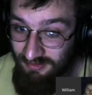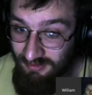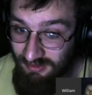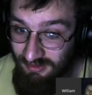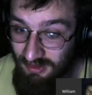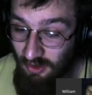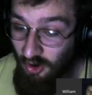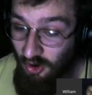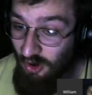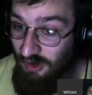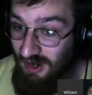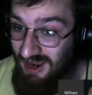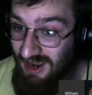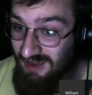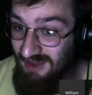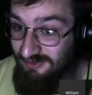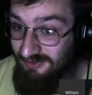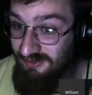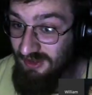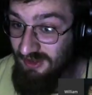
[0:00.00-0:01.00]
The
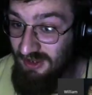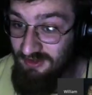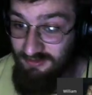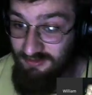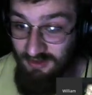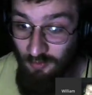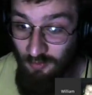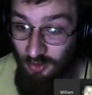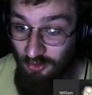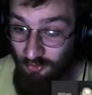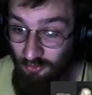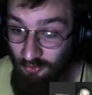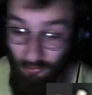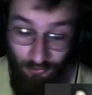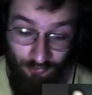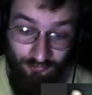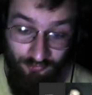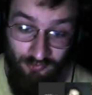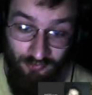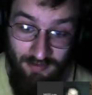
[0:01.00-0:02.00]
RS is a water
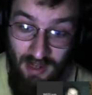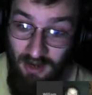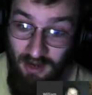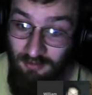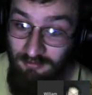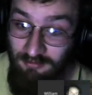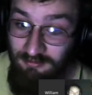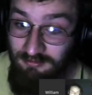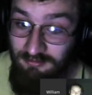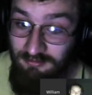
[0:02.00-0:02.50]
cooler stream now.